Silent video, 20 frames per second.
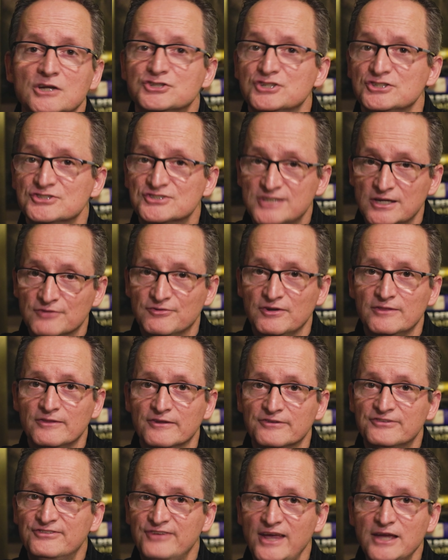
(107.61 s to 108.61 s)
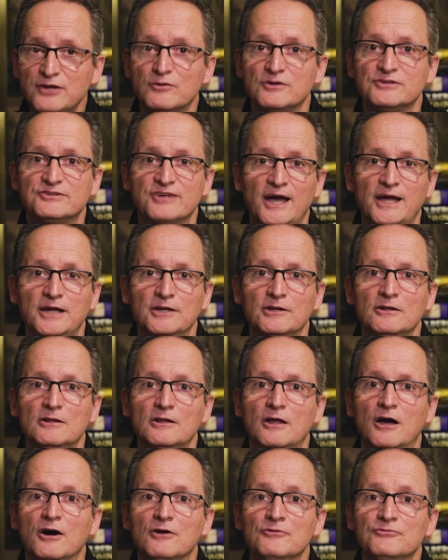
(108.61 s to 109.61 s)
She's given the sacred
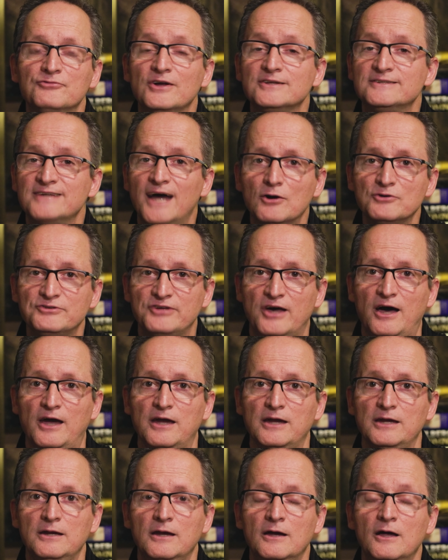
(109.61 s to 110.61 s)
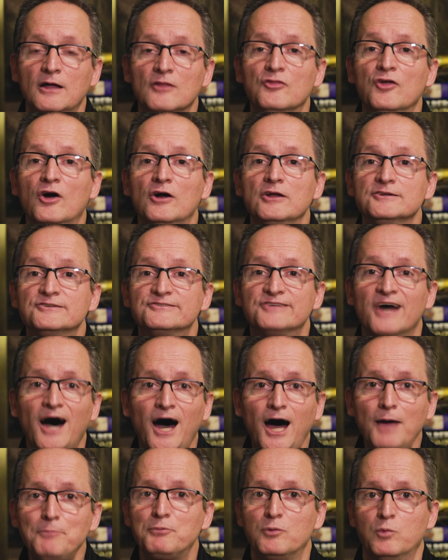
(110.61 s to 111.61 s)
title of Tautai, the
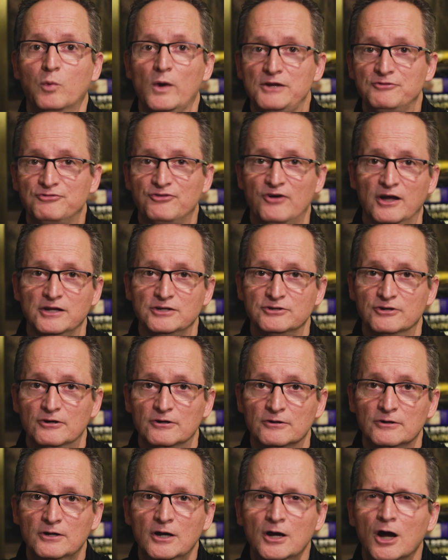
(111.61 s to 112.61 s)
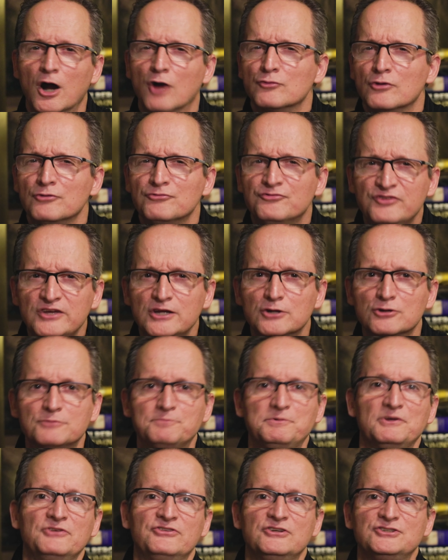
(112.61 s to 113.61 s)
top wayfinder, a
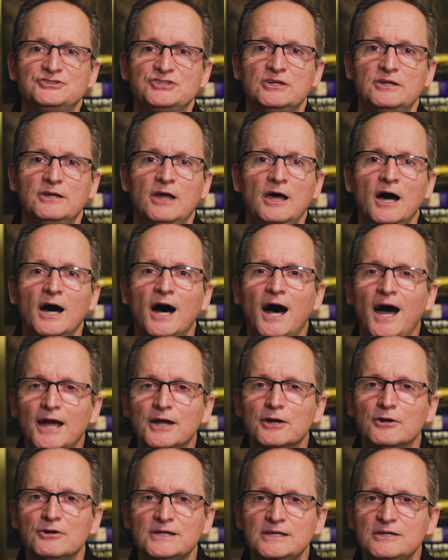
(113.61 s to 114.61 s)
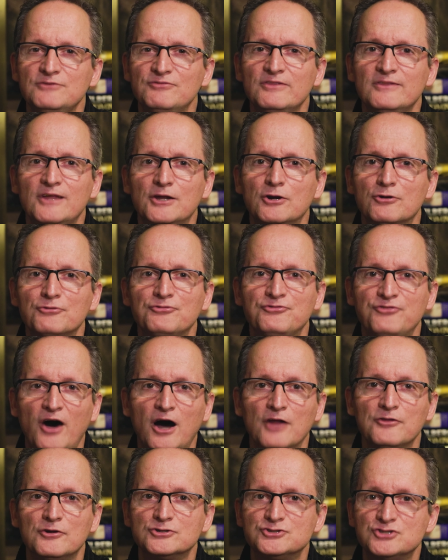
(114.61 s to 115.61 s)
revered position higher even than her
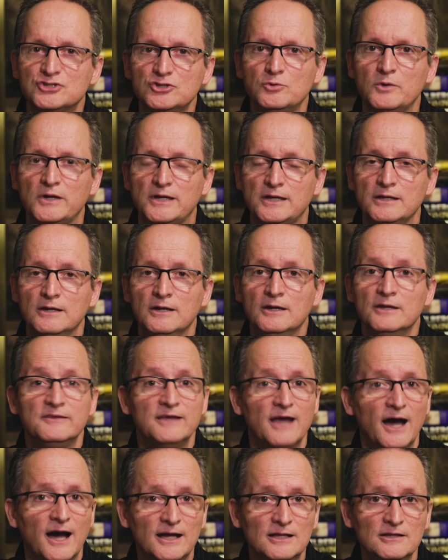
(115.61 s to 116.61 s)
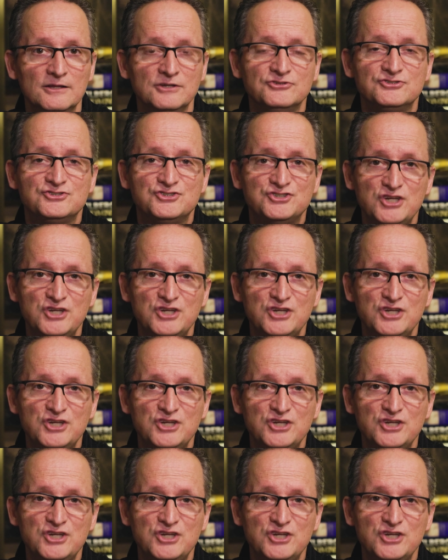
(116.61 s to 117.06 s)
father Tui, the island's